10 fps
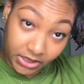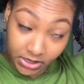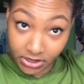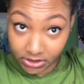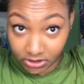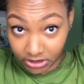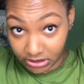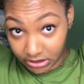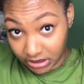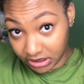And just
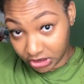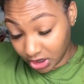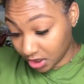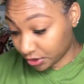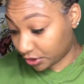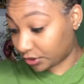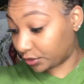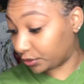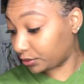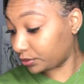to let y'all
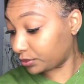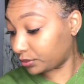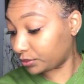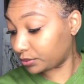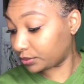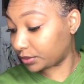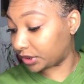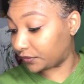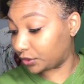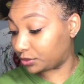know,
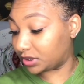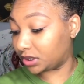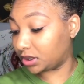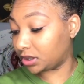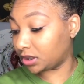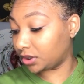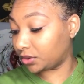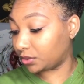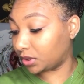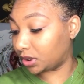if you didn't
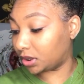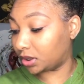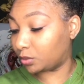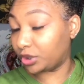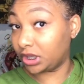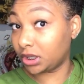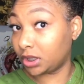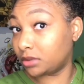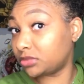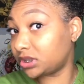know, when it
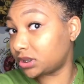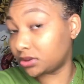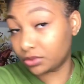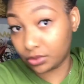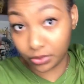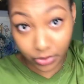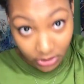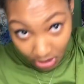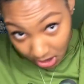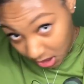comes to
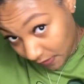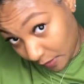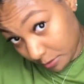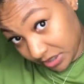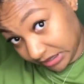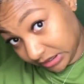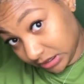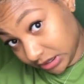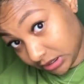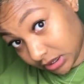the
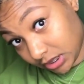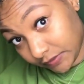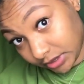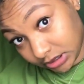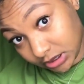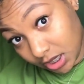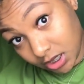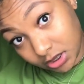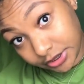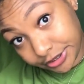messiness of this
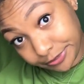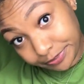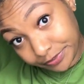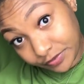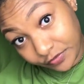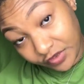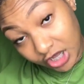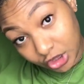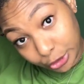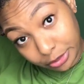color
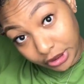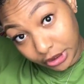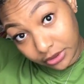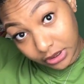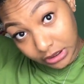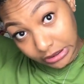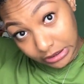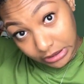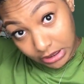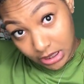period,
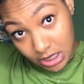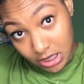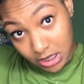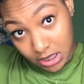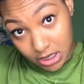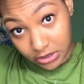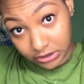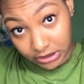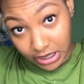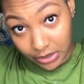you
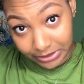see how